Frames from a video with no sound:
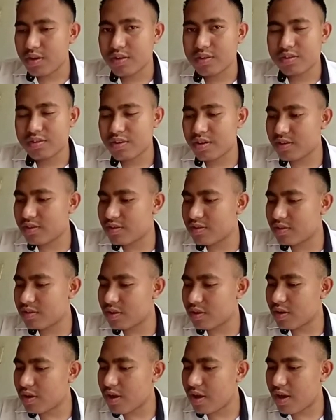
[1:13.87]

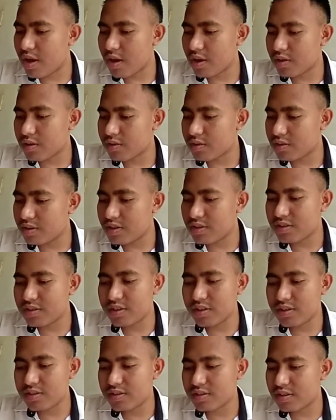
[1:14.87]

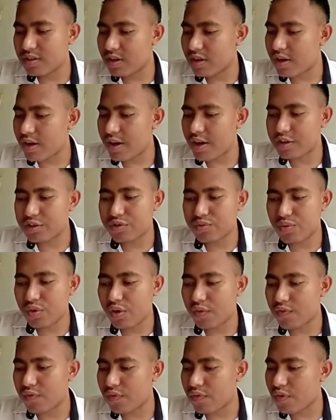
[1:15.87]

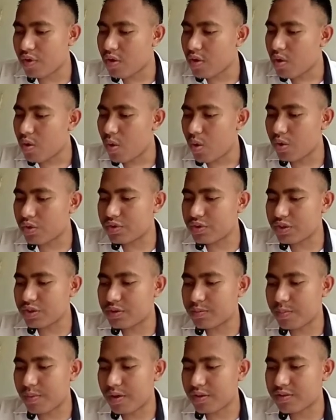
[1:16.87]
C6H12O6
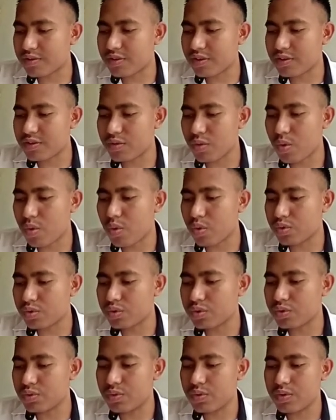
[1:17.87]
plus
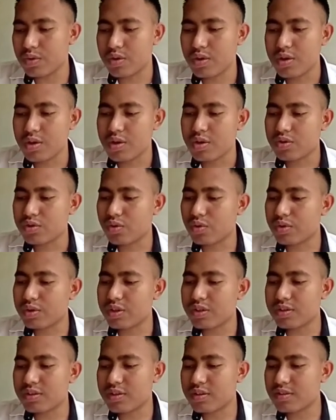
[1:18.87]
6O2. So
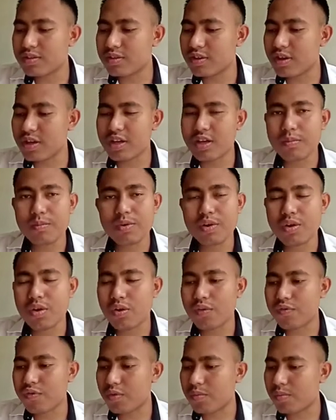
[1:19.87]
this is the
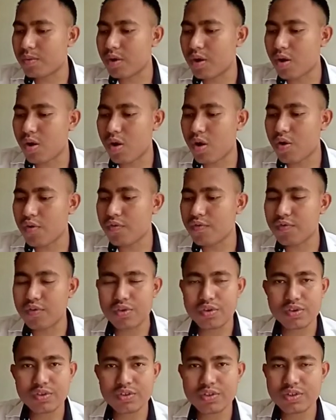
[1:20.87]
chemical formula of
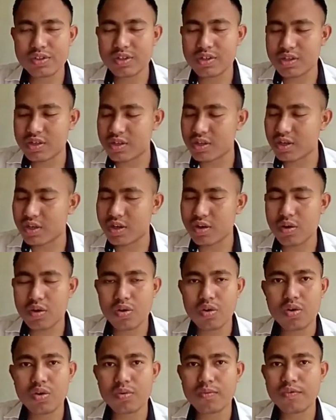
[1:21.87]
photosynthetic
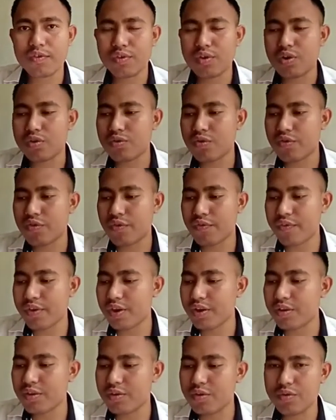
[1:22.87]
or
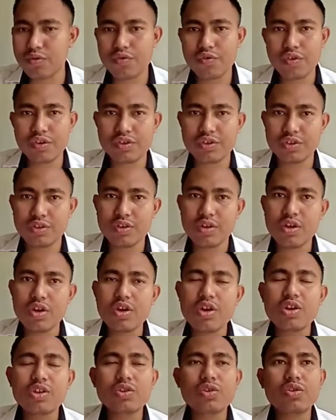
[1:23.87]
photoautotrophic nutrition.
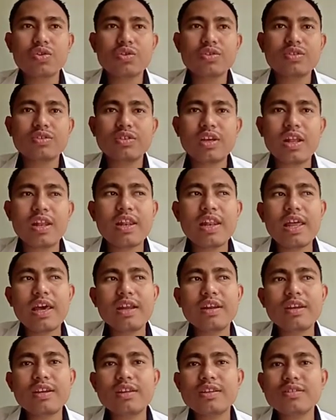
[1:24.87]
So
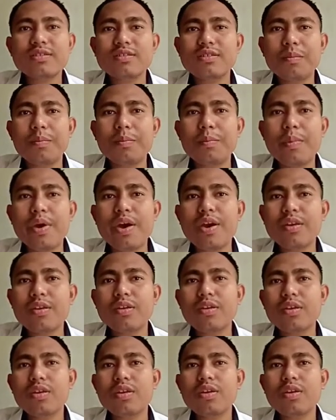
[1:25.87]
sunlight is the main